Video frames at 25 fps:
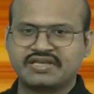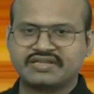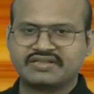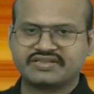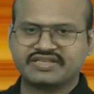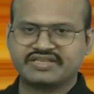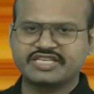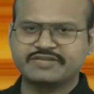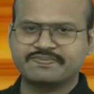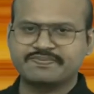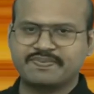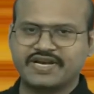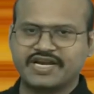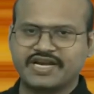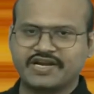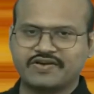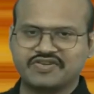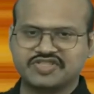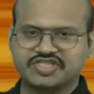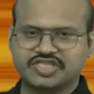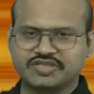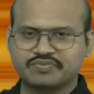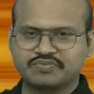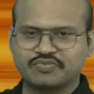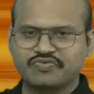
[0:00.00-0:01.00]
This plate,
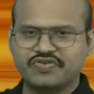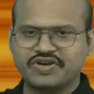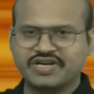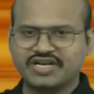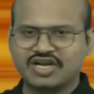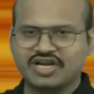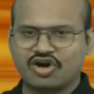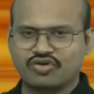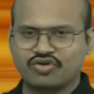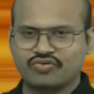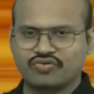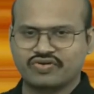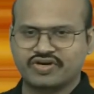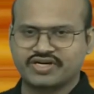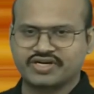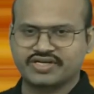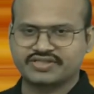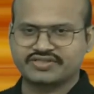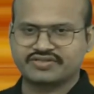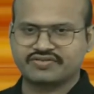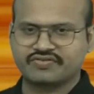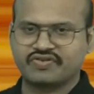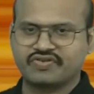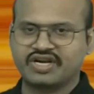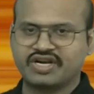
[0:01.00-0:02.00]
which is moving
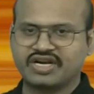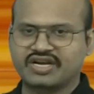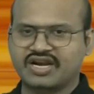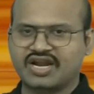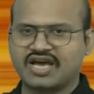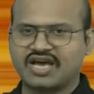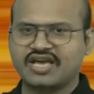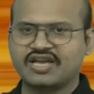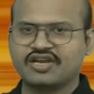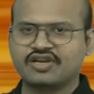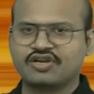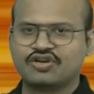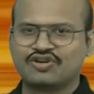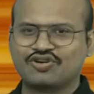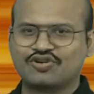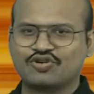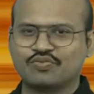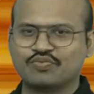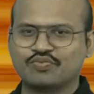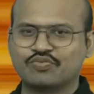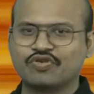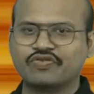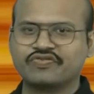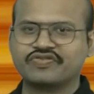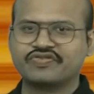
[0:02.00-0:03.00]
downwards, will try to
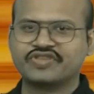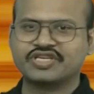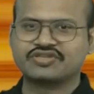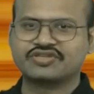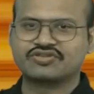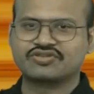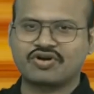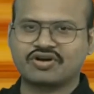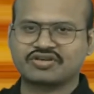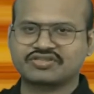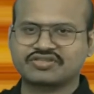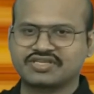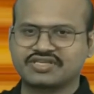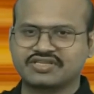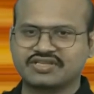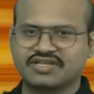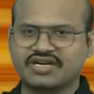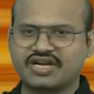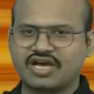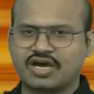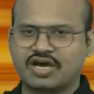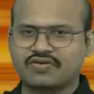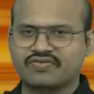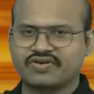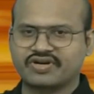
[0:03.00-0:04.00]
move these rocks in the
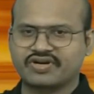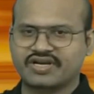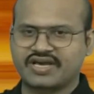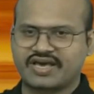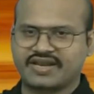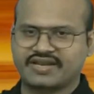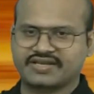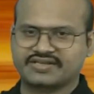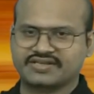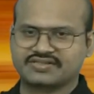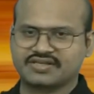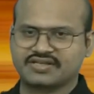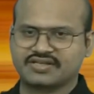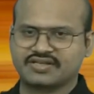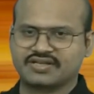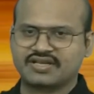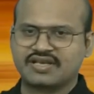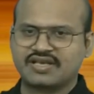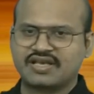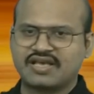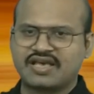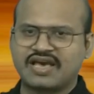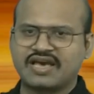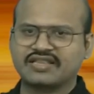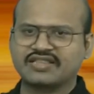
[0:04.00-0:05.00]
downward direction,
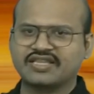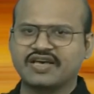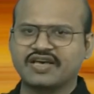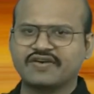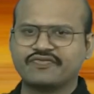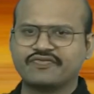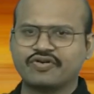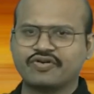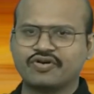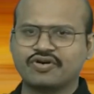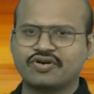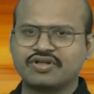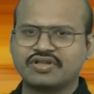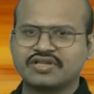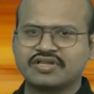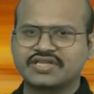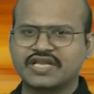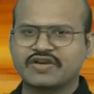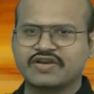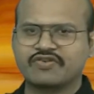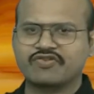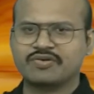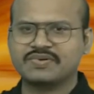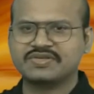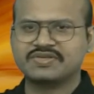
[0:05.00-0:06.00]
and therefore
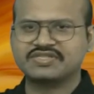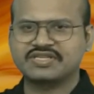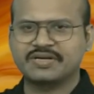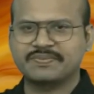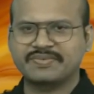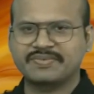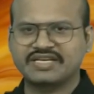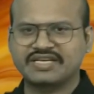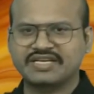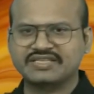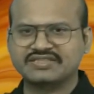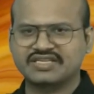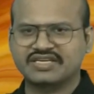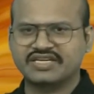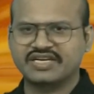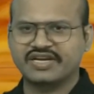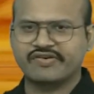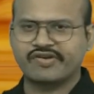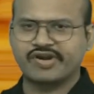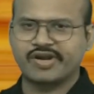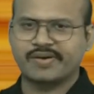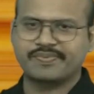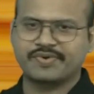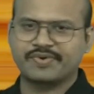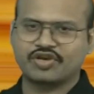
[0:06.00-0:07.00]
there will be some tension
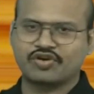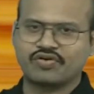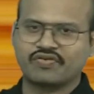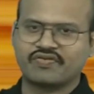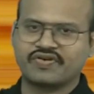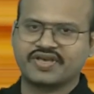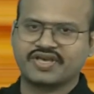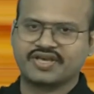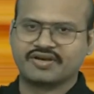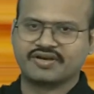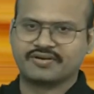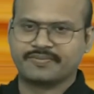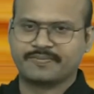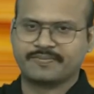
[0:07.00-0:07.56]
developing over here.